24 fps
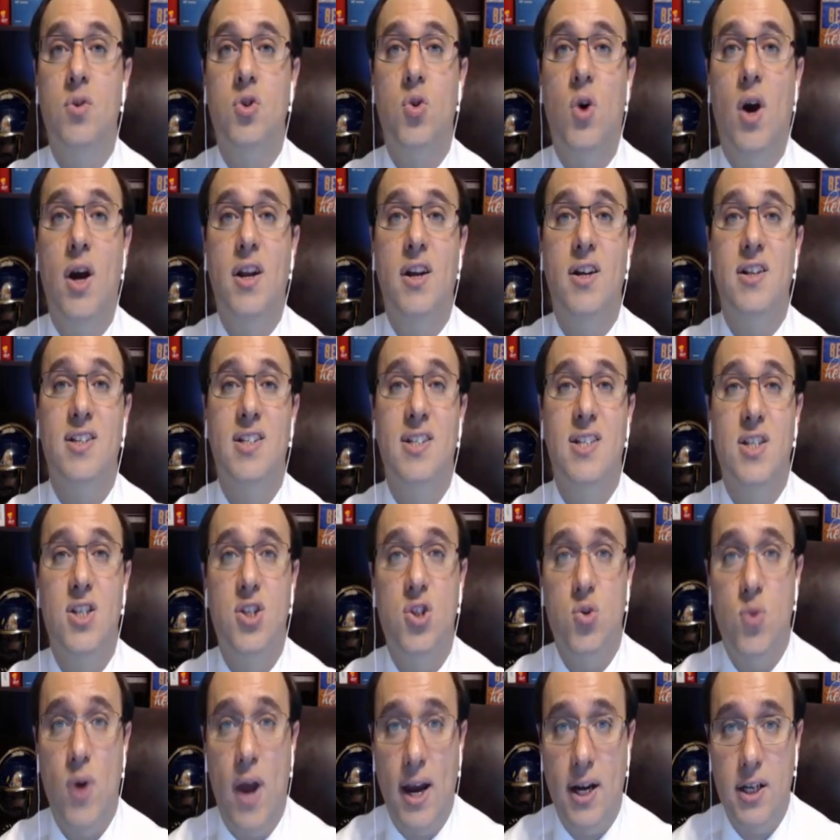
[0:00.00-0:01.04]
Try not to
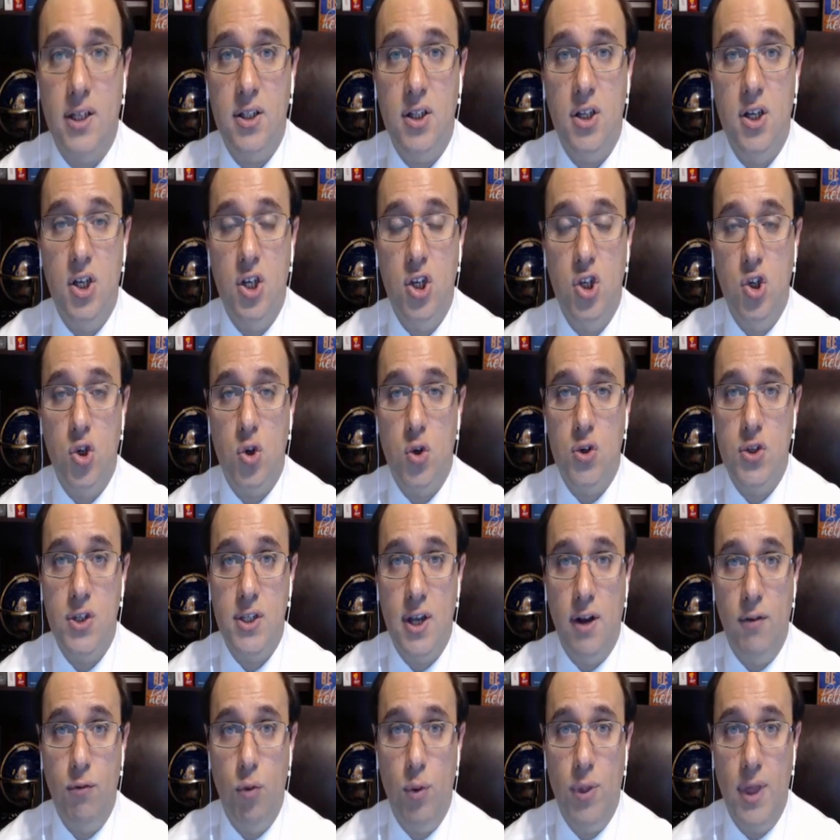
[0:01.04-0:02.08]
distract
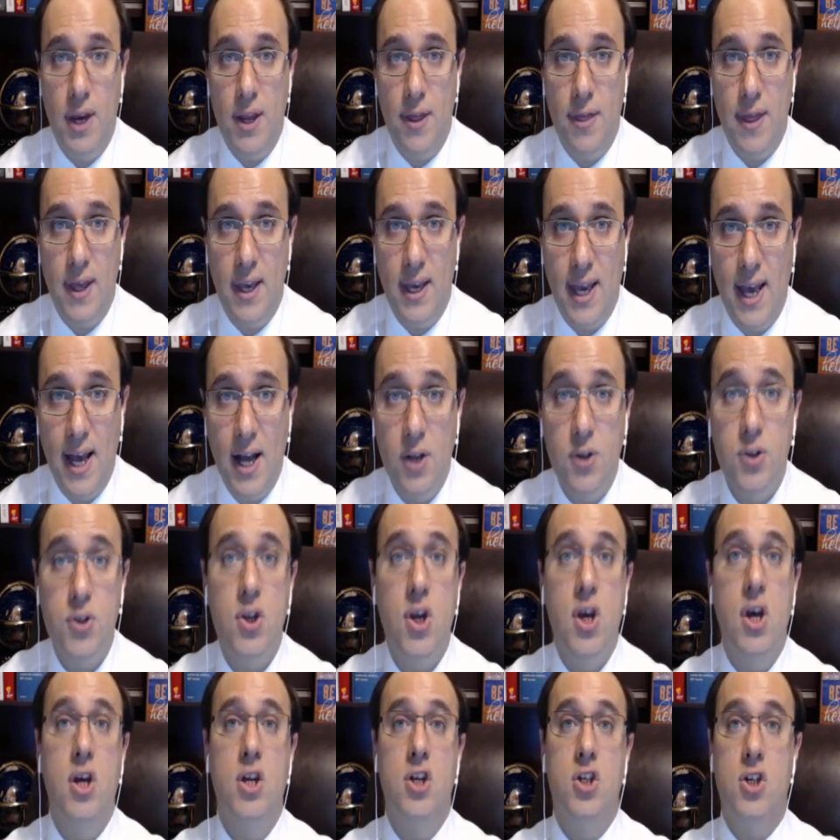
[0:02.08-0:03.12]
yourself with anything
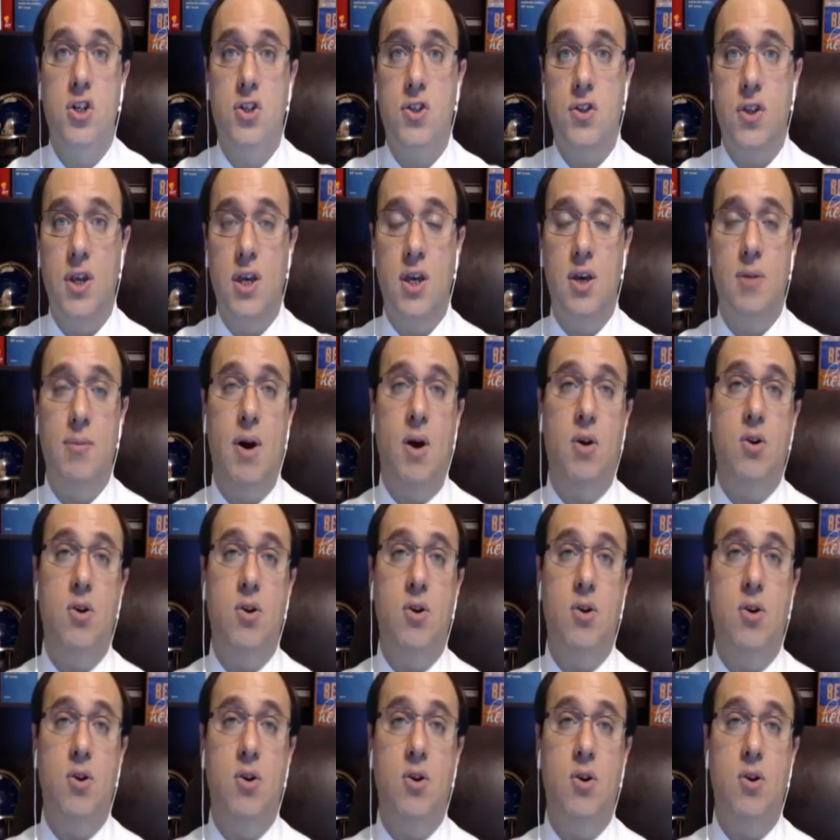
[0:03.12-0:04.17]
else. Just think about
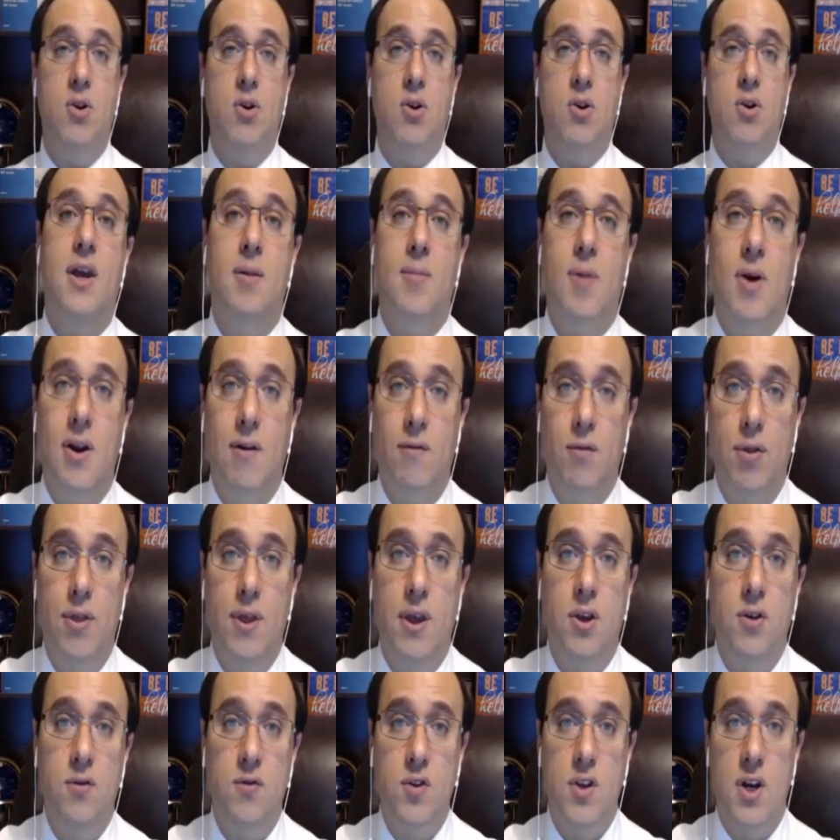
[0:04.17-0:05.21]
your plan. Think about
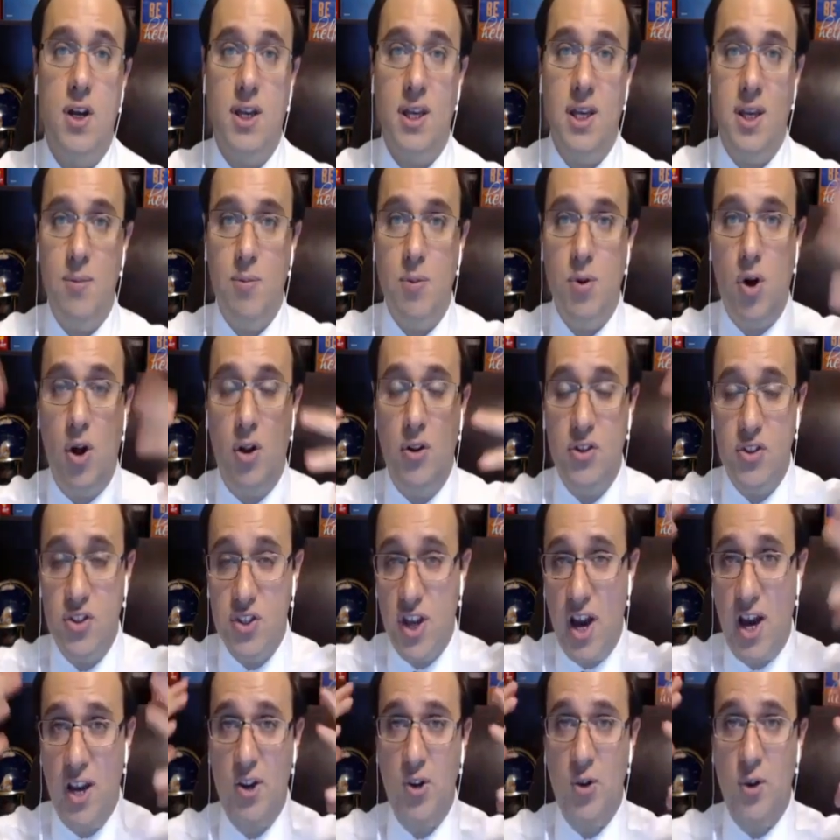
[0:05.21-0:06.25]
everything you've studied. Keep it all
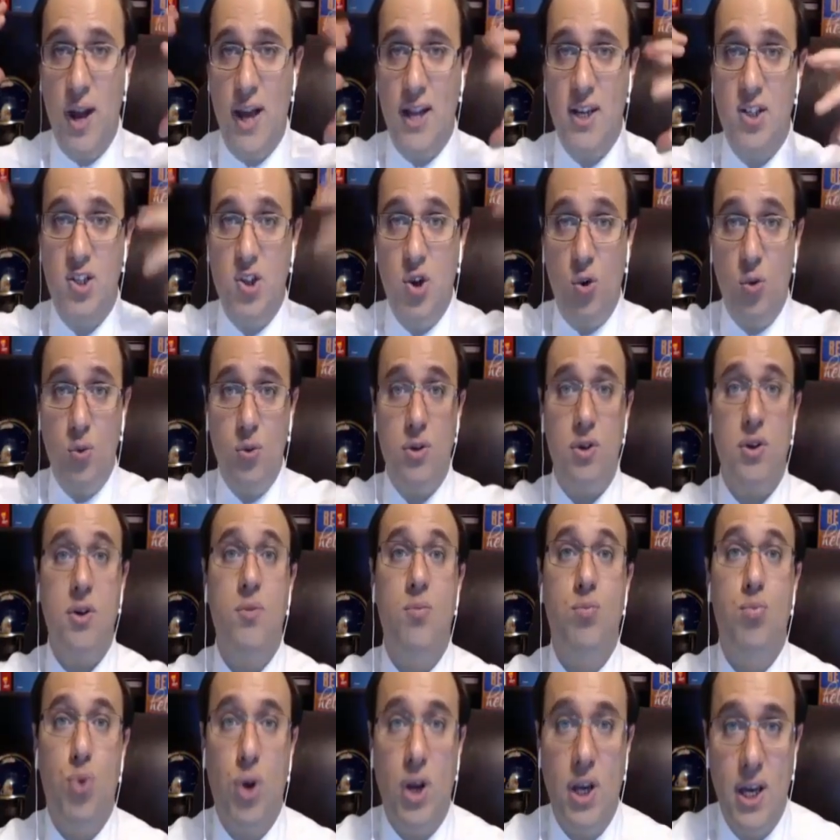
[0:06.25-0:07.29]
inside your head. Don't
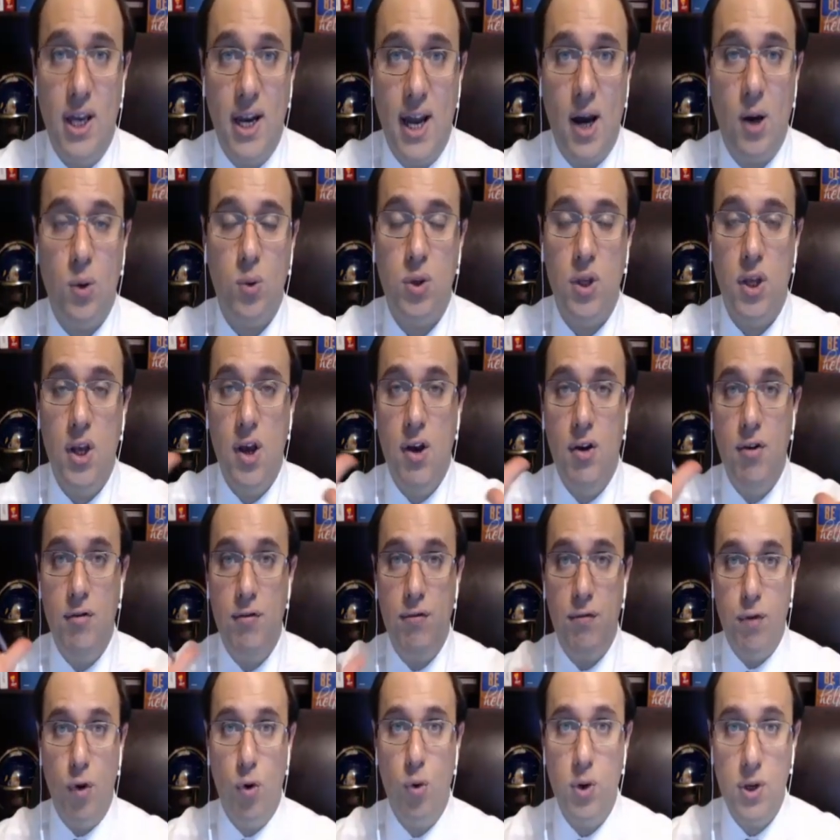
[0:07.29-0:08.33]
bring it out.
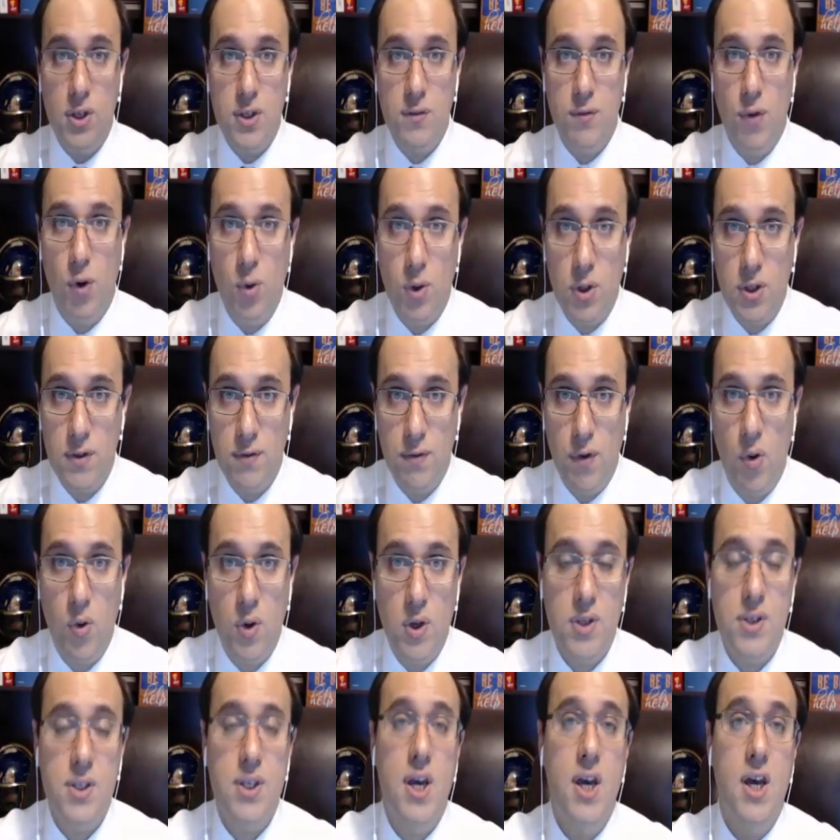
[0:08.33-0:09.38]
Focus, focus,
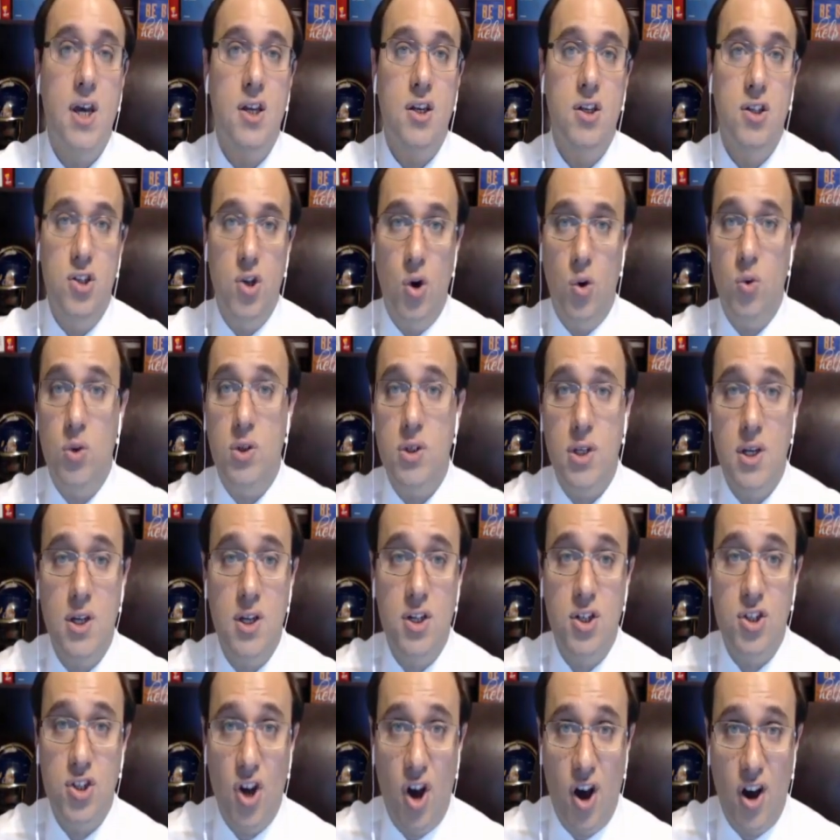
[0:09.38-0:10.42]
focus.
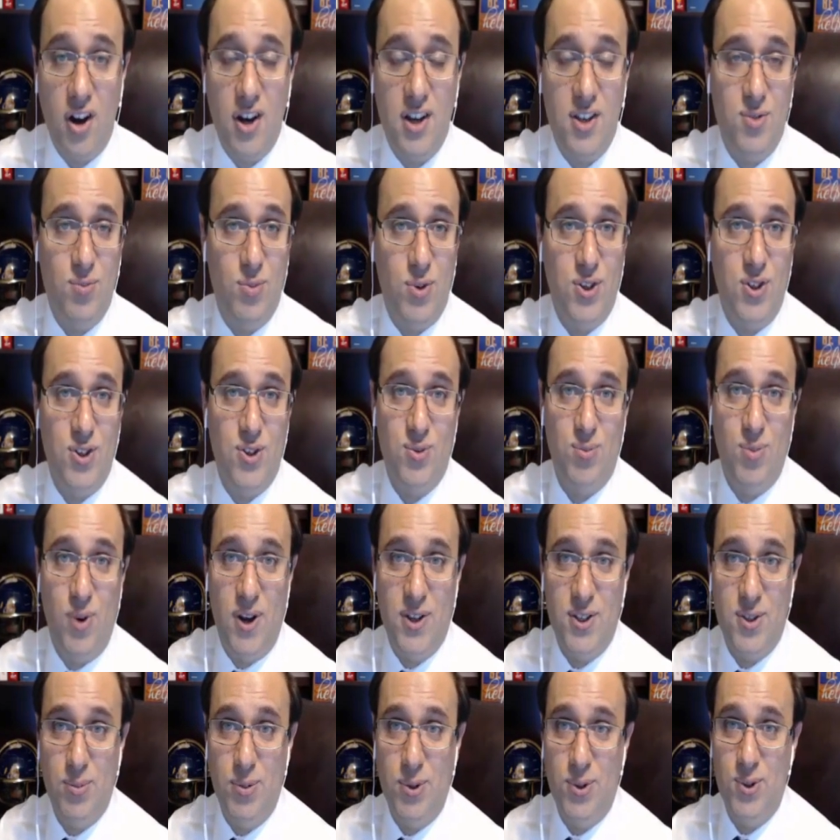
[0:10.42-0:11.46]
Don't talk as much as
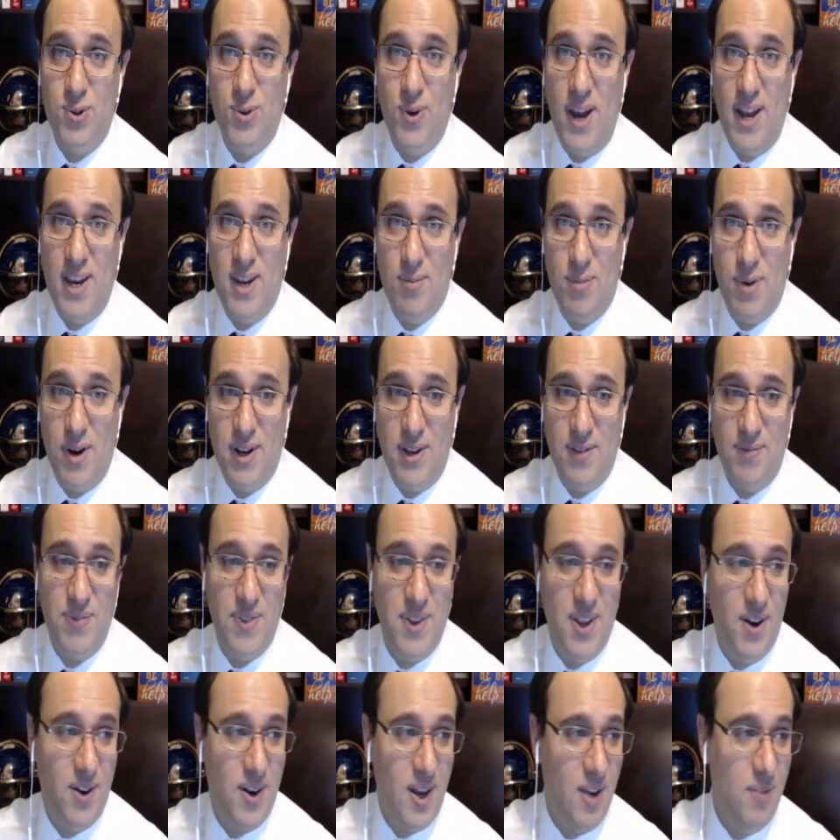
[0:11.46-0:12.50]
possible to anybody.
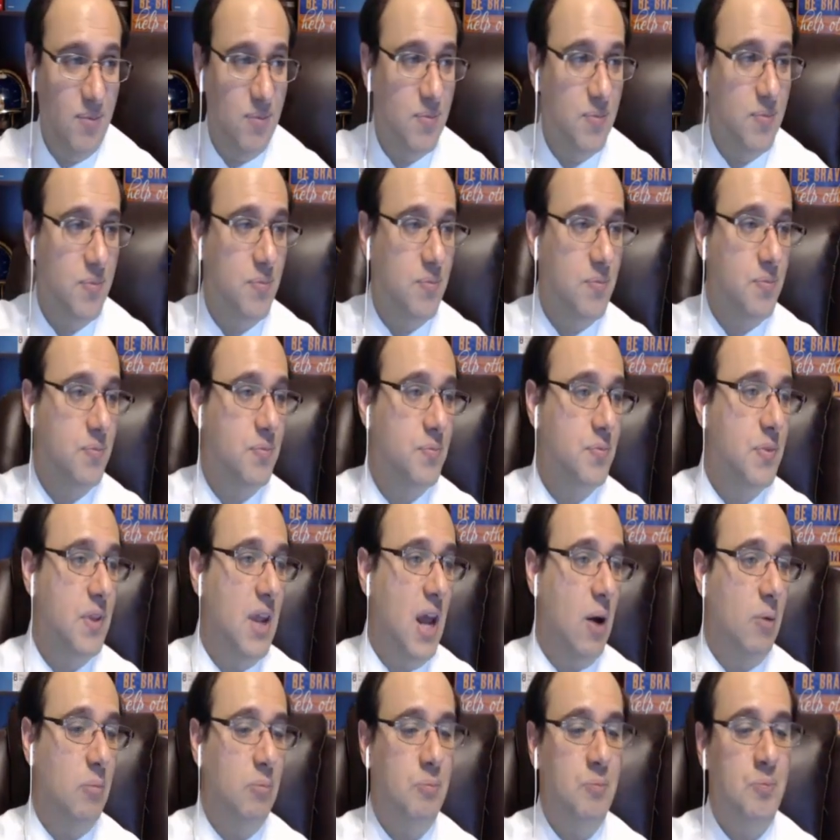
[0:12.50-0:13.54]
Okay?
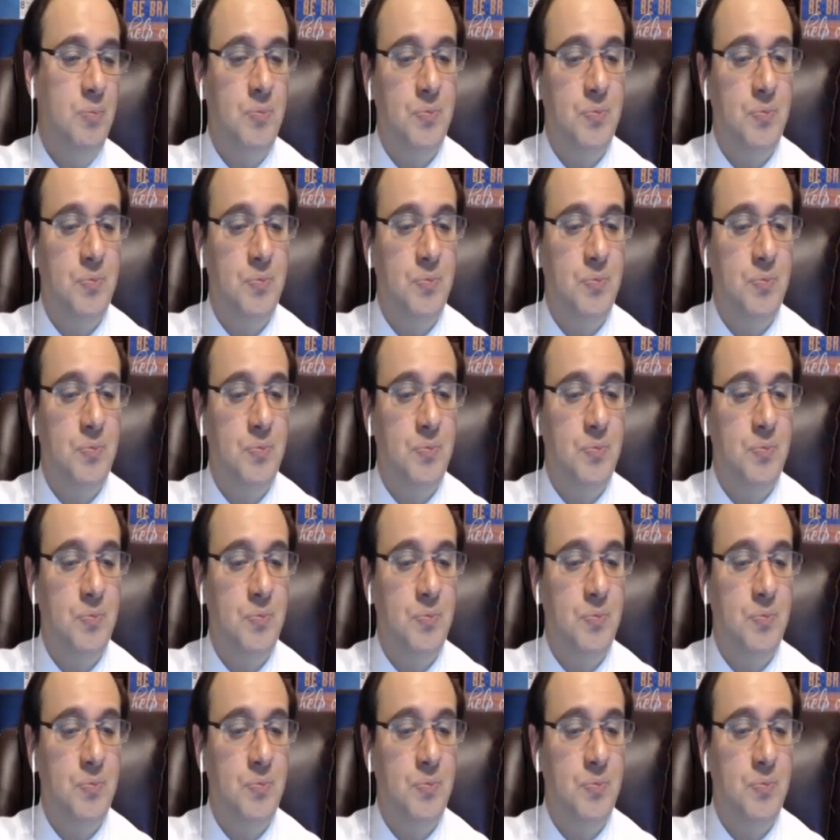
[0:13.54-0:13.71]
Now,